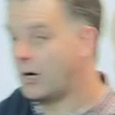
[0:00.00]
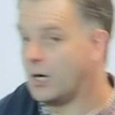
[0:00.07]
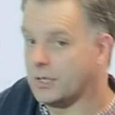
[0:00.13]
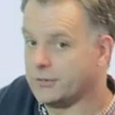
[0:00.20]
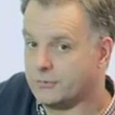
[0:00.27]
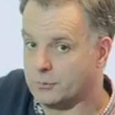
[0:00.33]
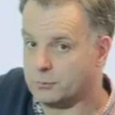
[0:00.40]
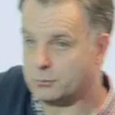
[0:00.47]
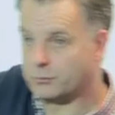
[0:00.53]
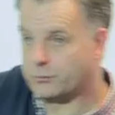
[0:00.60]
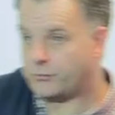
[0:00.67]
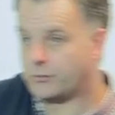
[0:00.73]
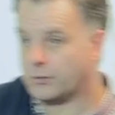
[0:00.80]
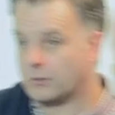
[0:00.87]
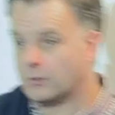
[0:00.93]

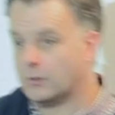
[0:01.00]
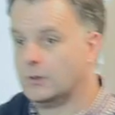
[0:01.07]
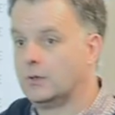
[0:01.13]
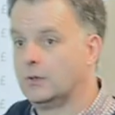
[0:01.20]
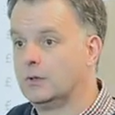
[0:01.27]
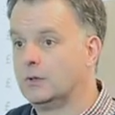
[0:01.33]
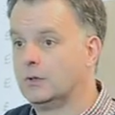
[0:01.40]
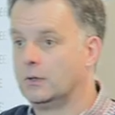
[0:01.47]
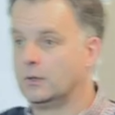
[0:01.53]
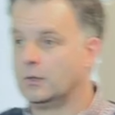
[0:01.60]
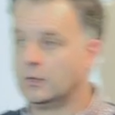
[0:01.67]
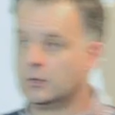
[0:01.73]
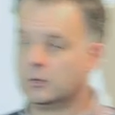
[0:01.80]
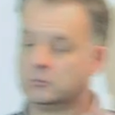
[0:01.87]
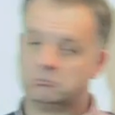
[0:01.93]
items.
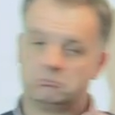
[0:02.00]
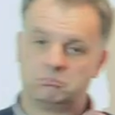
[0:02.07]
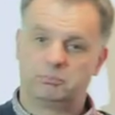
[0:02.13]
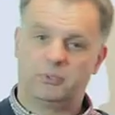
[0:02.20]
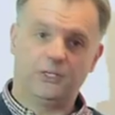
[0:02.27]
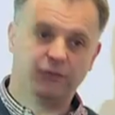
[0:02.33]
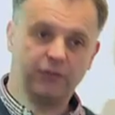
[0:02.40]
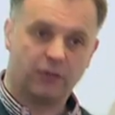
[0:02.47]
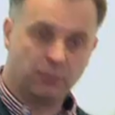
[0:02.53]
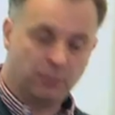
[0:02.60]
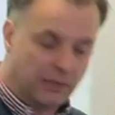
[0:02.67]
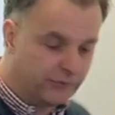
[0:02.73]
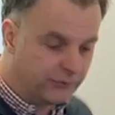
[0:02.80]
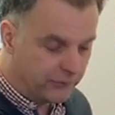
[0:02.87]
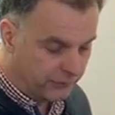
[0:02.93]
But it's a good
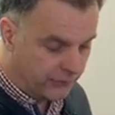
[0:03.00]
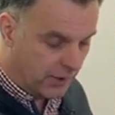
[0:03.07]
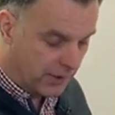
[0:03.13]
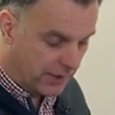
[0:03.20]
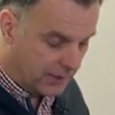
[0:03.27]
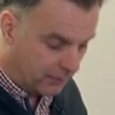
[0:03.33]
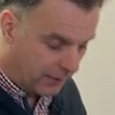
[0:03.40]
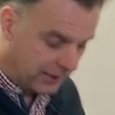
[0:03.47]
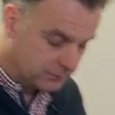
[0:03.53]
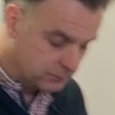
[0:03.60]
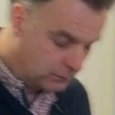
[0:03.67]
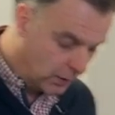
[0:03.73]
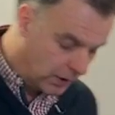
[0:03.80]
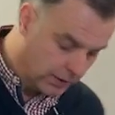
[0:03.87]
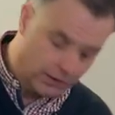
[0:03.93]
place to start anyway.
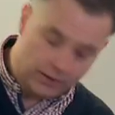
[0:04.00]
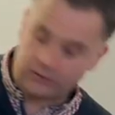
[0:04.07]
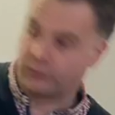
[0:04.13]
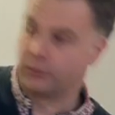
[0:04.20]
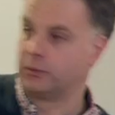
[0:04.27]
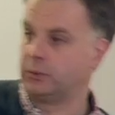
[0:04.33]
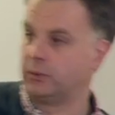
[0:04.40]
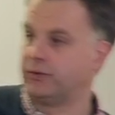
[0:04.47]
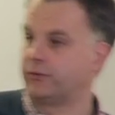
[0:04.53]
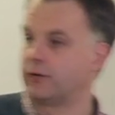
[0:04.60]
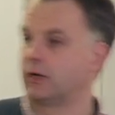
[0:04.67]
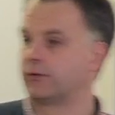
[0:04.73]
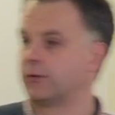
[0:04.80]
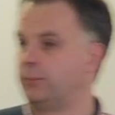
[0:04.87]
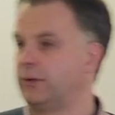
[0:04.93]
Why on earth would we
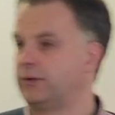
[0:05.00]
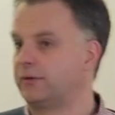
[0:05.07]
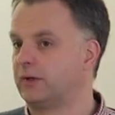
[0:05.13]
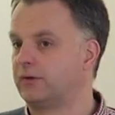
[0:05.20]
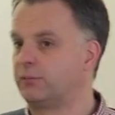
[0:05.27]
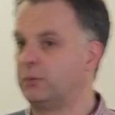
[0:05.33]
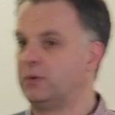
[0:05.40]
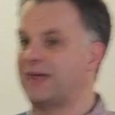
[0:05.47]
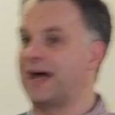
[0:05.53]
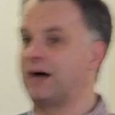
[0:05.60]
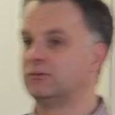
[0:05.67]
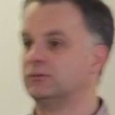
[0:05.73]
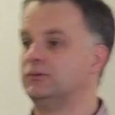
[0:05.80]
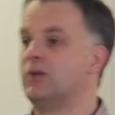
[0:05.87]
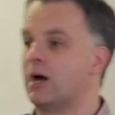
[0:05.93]
start a business
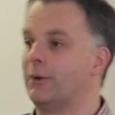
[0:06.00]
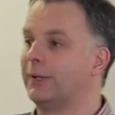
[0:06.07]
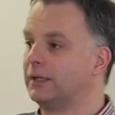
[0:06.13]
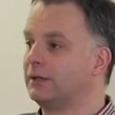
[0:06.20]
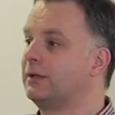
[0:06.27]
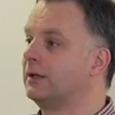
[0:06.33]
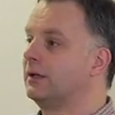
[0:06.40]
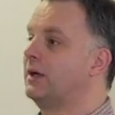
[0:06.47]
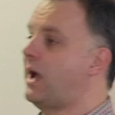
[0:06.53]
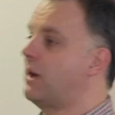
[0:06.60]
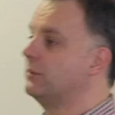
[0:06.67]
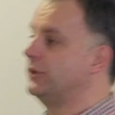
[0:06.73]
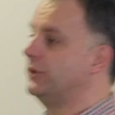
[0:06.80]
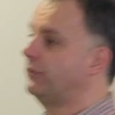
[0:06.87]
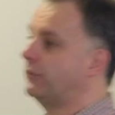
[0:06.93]
without knowing how
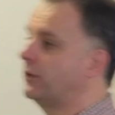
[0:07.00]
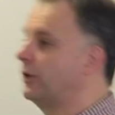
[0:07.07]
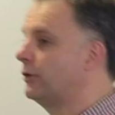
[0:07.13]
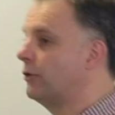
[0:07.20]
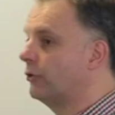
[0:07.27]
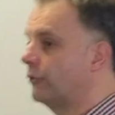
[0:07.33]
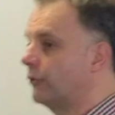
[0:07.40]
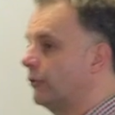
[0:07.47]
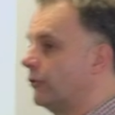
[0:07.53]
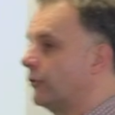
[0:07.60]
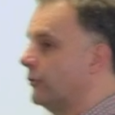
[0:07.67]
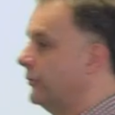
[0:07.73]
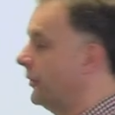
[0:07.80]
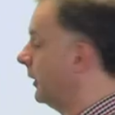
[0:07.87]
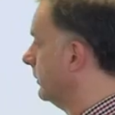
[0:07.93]
much it's going to cost us
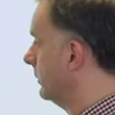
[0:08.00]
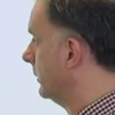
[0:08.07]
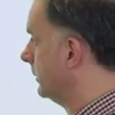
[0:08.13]
to do?